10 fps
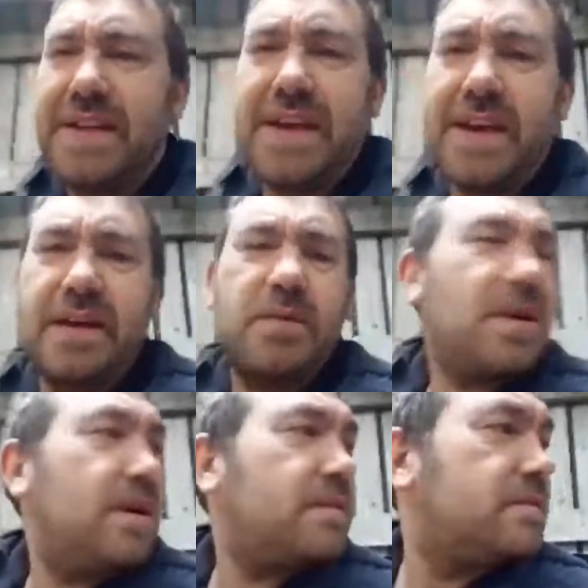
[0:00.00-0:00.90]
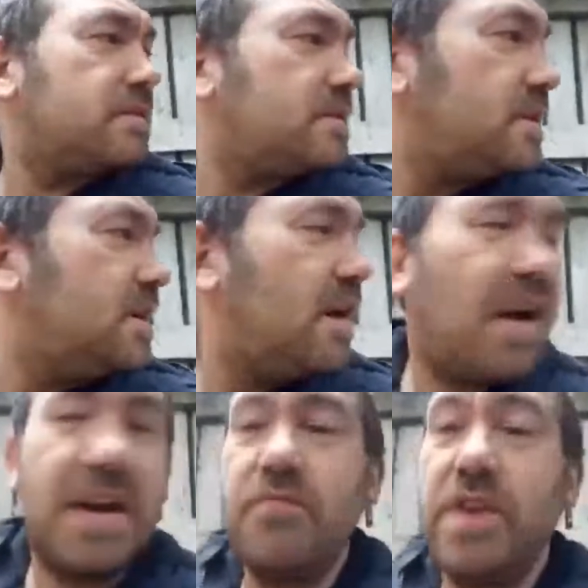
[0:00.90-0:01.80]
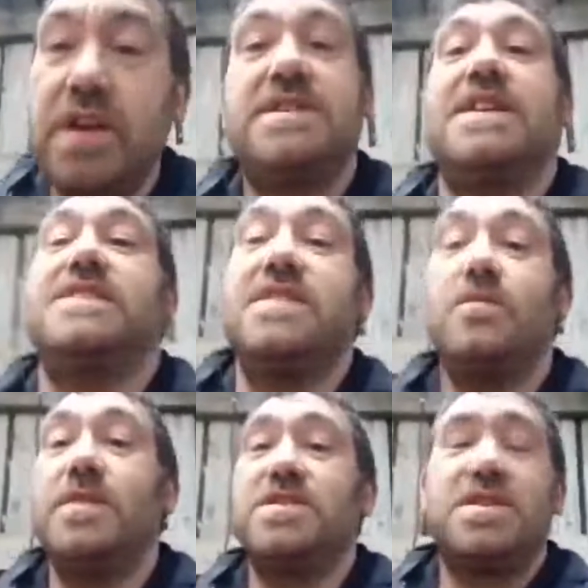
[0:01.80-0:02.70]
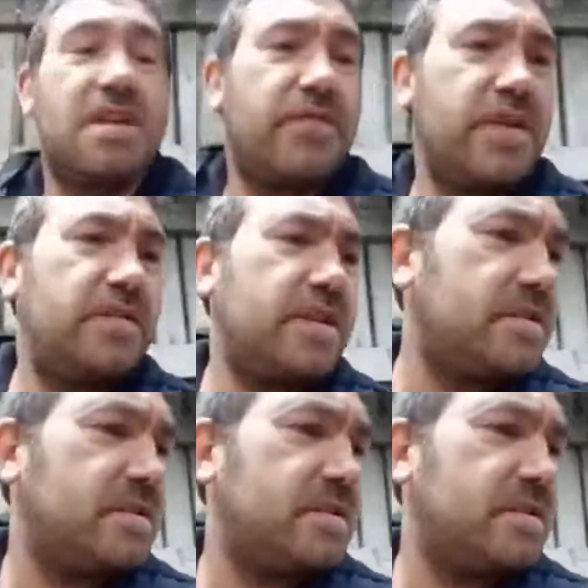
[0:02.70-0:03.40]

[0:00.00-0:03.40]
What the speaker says: Yeah, well, I didn't realise I had so much stuff either,